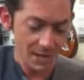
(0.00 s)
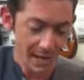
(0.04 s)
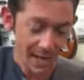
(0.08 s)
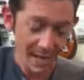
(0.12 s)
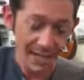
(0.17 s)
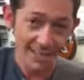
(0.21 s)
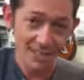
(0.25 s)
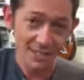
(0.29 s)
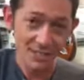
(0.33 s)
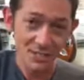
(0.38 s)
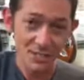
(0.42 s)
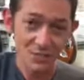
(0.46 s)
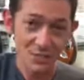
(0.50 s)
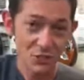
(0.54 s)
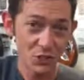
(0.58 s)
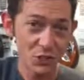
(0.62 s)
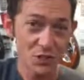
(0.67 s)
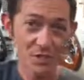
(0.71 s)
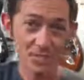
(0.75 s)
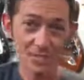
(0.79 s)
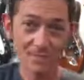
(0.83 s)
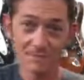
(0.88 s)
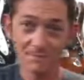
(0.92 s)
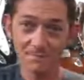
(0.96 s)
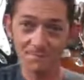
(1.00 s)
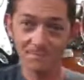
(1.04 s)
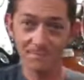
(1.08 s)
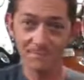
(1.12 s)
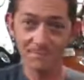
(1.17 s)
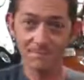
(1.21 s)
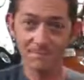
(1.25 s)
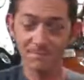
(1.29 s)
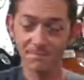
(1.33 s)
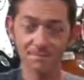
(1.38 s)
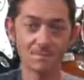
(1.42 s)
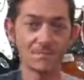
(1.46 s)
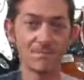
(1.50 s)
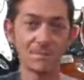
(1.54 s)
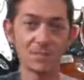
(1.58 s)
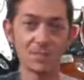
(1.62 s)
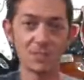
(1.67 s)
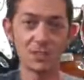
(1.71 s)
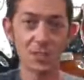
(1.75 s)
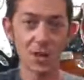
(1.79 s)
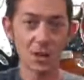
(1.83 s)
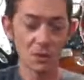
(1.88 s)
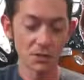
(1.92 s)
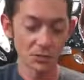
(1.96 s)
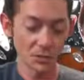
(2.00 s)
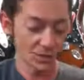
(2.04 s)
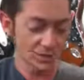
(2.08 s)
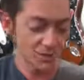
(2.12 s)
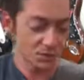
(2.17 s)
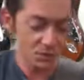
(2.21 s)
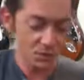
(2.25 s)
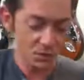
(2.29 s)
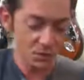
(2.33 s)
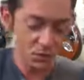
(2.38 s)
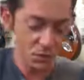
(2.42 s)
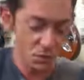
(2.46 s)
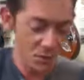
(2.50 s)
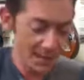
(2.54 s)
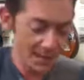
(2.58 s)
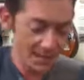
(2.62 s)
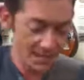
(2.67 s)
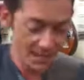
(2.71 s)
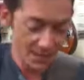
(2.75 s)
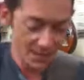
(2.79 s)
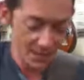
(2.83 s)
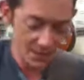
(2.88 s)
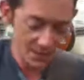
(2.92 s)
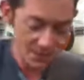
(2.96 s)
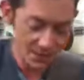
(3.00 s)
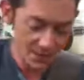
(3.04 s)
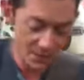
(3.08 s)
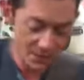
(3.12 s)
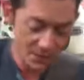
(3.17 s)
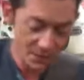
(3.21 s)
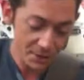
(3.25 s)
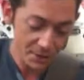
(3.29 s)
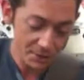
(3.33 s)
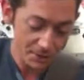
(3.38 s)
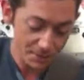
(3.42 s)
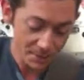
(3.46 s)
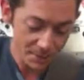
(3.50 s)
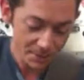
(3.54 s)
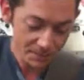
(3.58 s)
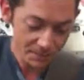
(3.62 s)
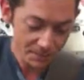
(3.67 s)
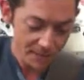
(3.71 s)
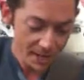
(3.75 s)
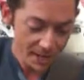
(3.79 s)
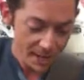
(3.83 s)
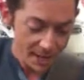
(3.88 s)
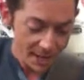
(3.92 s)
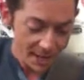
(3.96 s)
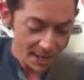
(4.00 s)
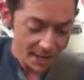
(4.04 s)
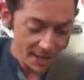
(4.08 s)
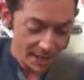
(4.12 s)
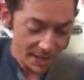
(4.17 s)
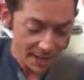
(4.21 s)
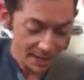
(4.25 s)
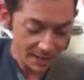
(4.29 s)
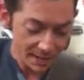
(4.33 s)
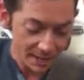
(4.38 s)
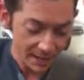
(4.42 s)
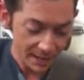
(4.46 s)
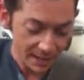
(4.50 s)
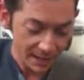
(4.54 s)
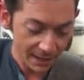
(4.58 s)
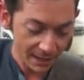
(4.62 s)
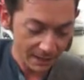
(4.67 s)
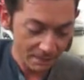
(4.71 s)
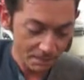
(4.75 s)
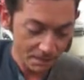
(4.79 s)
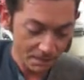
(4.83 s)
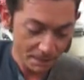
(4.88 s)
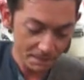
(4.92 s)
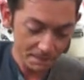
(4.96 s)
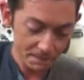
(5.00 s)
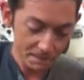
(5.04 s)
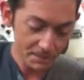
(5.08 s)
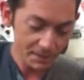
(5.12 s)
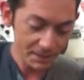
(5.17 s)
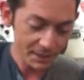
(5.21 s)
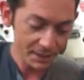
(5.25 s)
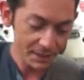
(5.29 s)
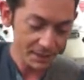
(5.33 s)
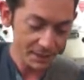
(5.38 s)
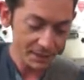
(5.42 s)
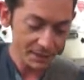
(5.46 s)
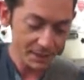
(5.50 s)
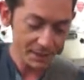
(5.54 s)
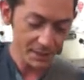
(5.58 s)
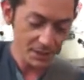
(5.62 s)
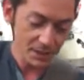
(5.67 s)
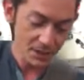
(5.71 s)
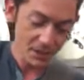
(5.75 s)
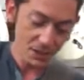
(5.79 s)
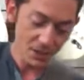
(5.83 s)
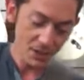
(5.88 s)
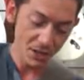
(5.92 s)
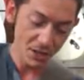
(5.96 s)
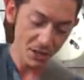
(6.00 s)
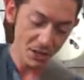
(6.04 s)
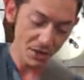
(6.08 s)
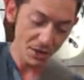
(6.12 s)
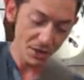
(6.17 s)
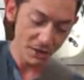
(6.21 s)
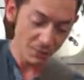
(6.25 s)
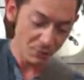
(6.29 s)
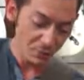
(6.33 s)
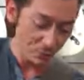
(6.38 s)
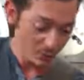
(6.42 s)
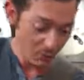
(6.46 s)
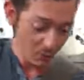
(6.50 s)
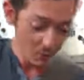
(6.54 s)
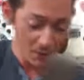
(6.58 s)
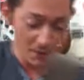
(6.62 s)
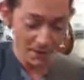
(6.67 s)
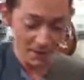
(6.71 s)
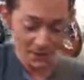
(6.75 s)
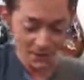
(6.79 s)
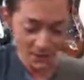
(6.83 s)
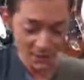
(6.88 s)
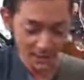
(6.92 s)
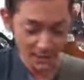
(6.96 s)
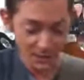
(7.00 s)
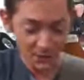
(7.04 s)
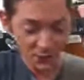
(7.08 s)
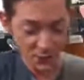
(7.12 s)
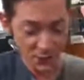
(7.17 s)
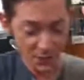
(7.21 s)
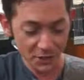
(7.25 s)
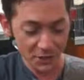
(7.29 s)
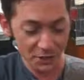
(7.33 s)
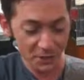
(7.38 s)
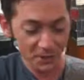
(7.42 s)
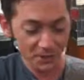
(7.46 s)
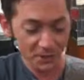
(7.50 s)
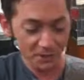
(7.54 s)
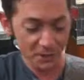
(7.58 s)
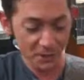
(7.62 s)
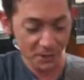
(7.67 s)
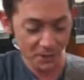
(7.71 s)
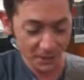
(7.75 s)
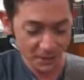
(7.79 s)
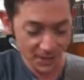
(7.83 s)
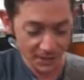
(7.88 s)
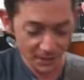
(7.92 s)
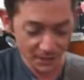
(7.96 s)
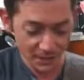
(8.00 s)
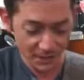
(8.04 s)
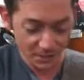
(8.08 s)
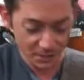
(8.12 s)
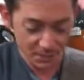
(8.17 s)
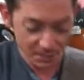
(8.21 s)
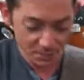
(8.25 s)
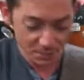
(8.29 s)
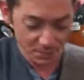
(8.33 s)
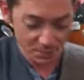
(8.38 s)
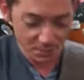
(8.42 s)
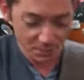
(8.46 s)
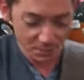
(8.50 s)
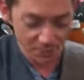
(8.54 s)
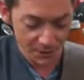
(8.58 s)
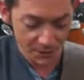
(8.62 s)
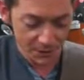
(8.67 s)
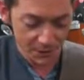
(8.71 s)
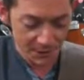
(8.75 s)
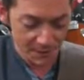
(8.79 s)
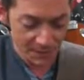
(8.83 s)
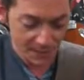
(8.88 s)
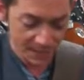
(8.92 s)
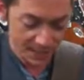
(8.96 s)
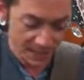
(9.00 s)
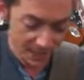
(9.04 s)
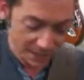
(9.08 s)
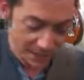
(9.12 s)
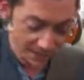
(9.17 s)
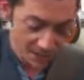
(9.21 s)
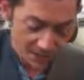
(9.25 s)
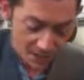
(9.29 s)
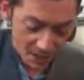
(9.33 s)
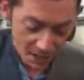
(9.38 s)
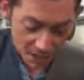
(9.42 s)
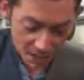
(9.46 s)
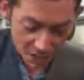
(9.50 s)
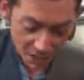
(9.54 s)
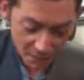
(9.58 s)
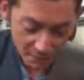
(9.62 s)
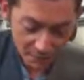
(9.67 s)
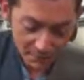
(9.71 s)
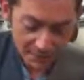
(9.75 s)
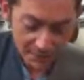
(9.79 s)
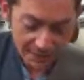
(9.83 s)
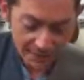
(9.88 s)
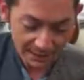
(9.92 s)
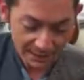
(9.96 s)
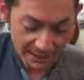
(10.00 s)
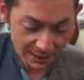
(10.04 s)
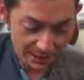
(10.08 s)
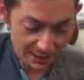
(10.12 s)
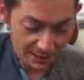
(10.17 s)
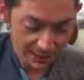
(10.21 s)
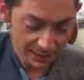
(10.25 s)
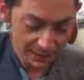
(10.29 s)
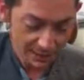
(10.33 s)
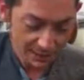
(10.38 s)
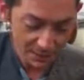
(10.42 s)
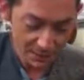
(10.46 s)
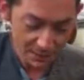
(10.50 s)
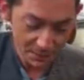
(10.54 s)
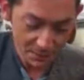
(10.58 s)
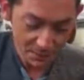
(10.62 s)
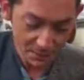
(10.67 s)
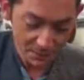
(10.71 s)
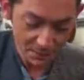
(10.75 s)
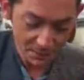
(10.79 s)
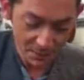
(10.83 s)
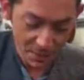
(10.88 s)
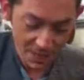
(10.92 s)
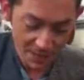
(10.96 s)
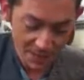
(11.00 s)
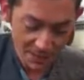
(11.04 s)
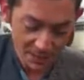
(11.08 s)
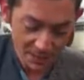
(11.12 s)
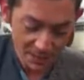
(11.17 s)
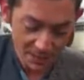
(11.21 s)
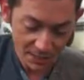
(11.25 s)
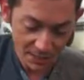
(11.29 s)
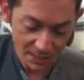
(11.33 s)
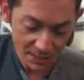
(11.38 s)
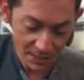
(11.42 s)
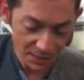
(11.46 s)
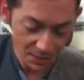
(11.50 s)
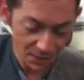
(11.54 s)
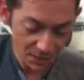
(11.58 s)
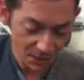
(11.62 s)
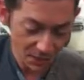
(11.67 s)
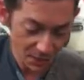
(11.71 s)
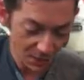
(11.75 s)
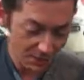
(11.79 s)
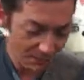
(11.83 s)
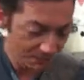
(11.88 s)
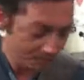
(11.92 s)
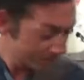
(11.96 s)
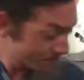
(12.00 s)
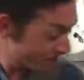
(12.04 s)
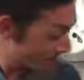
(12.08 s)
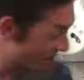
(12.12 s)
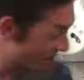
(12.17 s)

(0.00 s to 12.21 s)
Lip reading: and it's just goes crazy on those tubes. And you know, if we run this in conjunction with a few things, let's put a few things together. So we've got the Boss EQ.